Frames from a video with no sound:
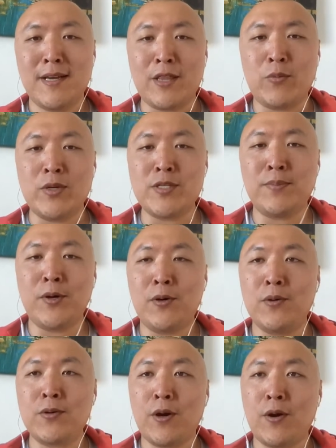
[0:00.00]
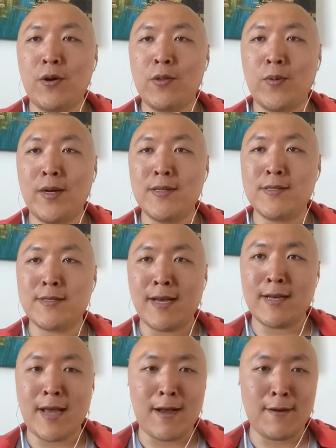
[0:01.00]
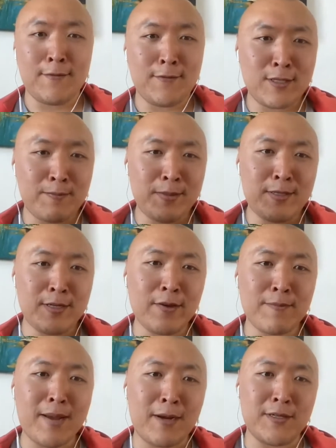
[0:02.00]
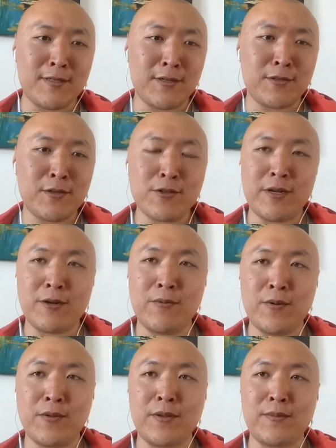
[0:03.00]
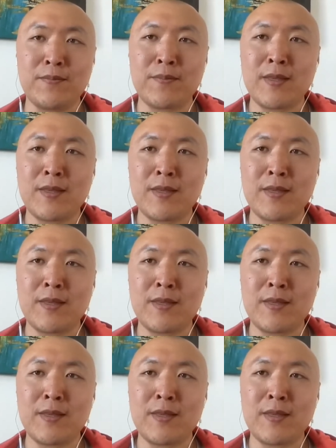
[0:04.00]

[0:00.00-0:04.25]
And the ones in bold are the ones that have specific bounties associated with them.